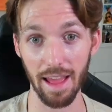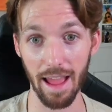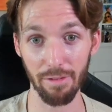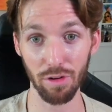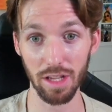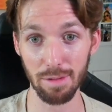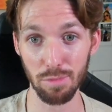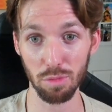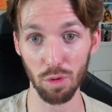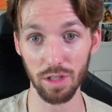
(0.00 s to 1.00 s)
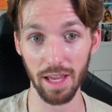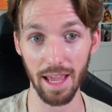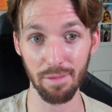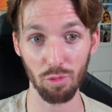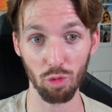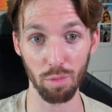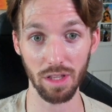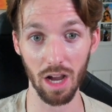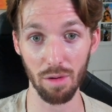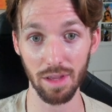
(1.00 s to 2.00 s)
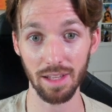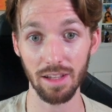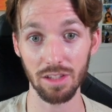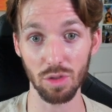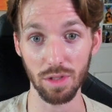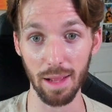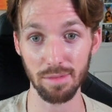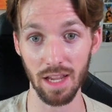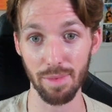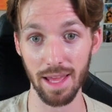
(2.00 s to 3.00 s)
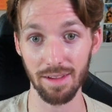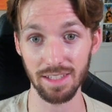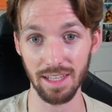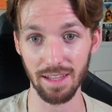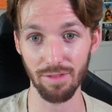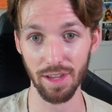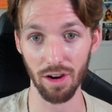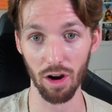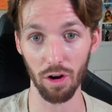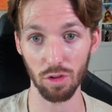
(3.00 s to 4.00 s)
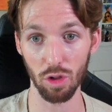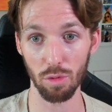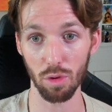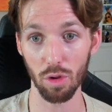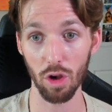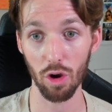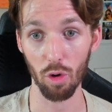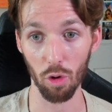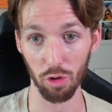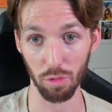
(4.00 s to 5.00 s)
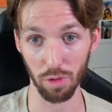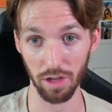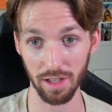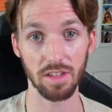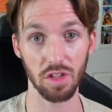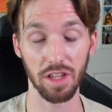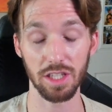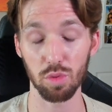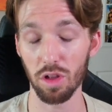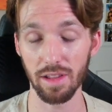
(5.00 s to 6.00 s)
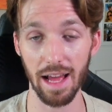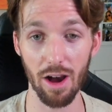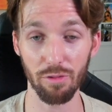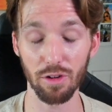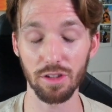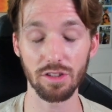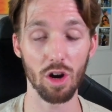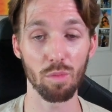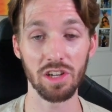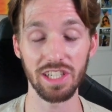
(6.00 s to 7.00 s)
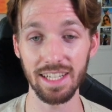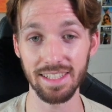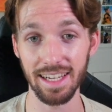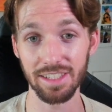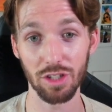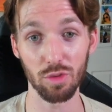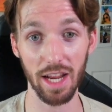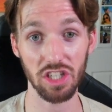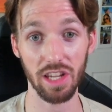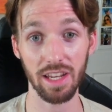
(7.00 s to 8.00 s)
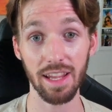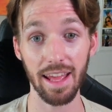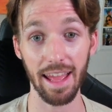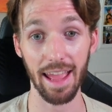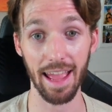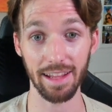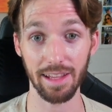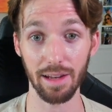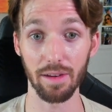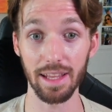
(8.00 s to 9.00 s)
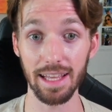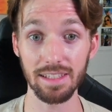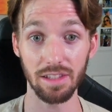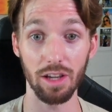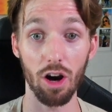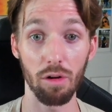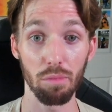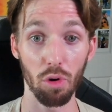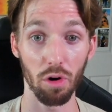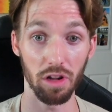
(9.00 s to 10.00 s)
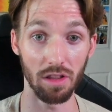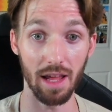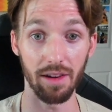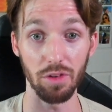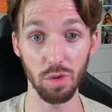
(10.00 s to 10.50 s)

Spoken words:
every Immutable game will be coming to GameStop NFT via our global order book. So this will allow for so much easy integration and can easily onboard a lot of new